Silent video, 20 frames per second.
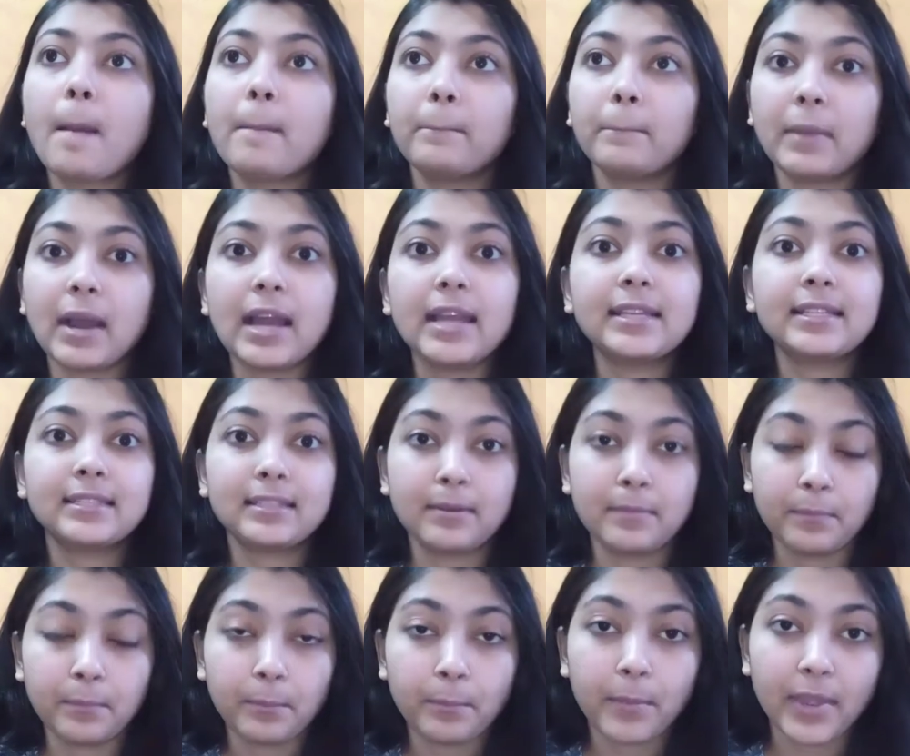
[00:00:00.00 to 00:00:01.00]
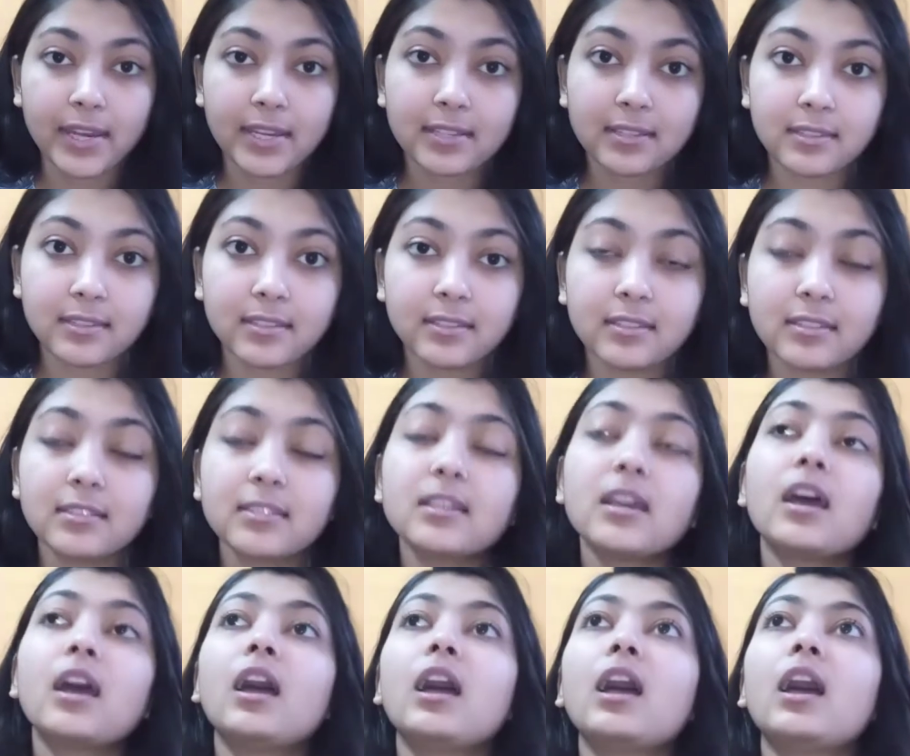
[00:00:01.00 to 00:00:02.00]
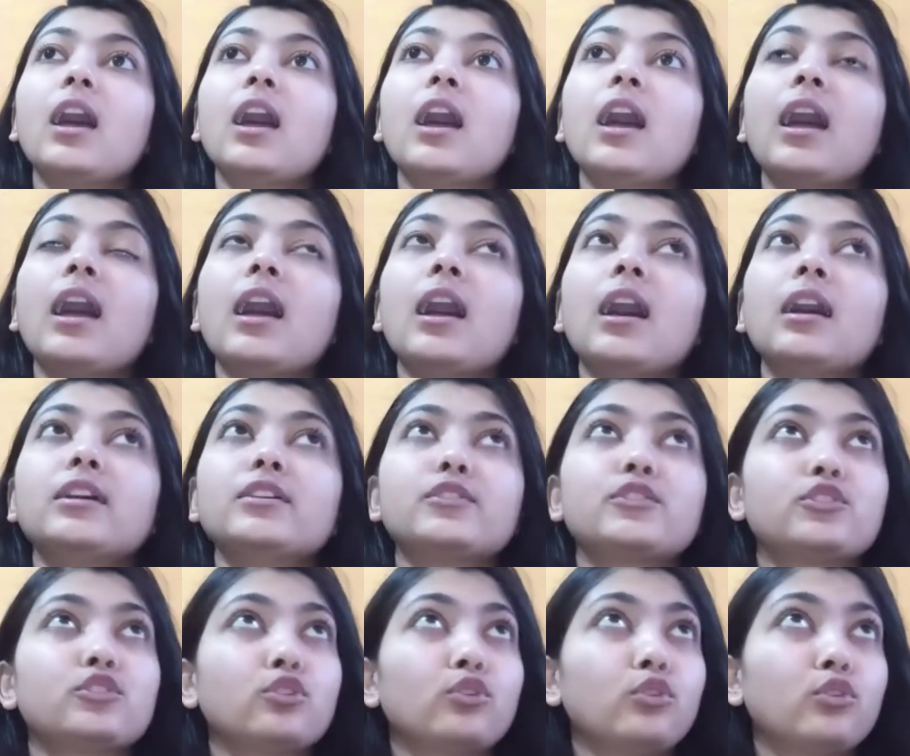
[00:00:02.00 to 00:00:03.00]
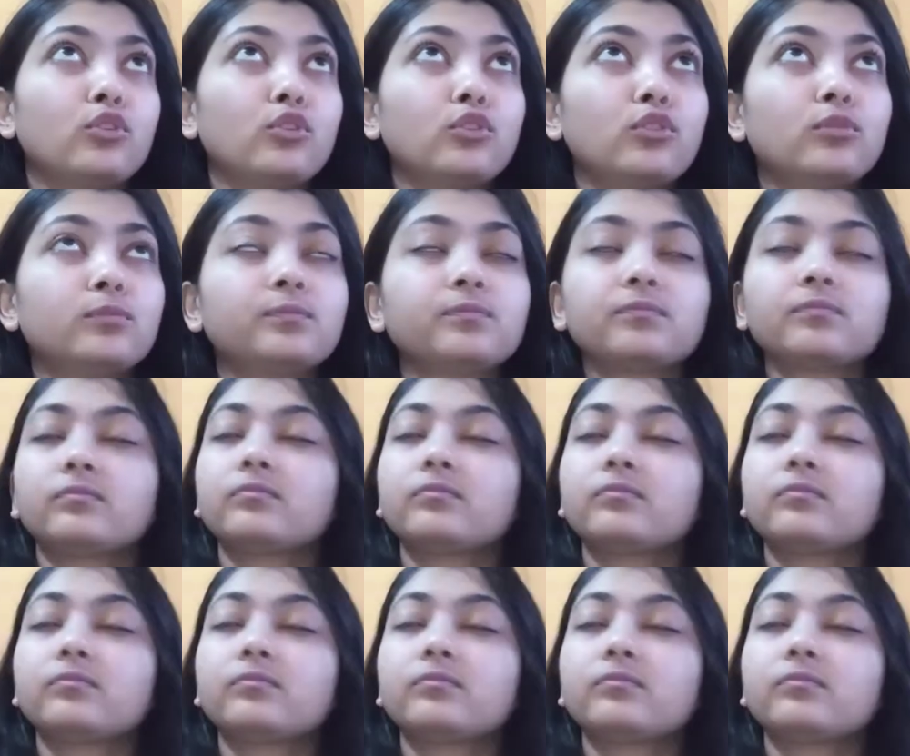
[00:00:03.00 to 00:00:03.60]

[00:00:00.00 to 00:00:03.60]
buy some medicines. So